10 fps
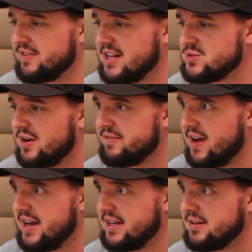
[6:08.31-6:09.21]
That's why
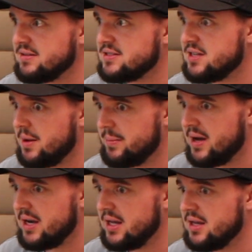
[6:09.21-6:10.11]
finding
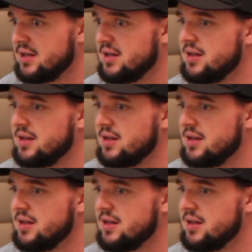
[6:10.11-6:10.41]
somebody